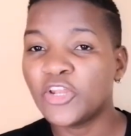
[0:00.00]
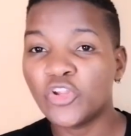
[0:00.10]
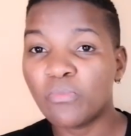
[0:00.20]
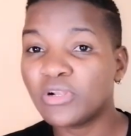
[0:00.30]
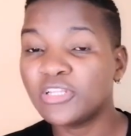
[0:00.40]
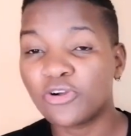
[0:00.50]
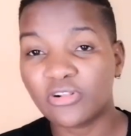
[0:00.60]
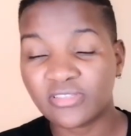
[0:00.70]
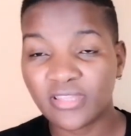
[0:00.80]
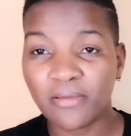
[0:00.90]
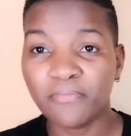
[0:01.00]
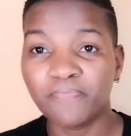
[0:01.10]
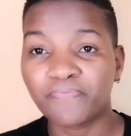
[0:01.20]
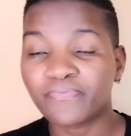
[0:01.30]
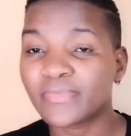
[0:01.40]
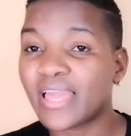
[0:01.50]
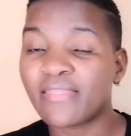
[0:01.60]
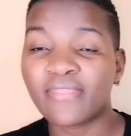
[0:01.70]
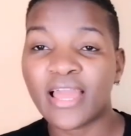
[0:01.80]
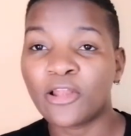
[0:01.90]
nobody calls them,
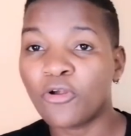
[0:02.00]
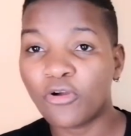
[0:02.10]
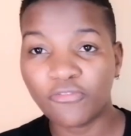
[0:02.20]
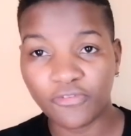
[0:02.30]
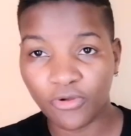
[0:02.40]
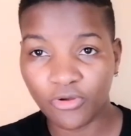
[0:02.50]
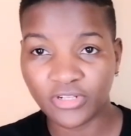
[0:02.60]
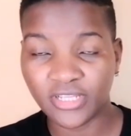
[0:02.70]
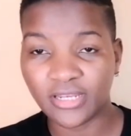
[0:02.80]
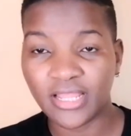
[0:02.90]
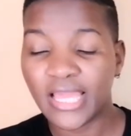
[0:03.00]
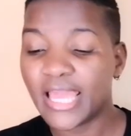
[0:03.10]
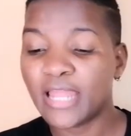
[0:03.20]
and they are long forgotten.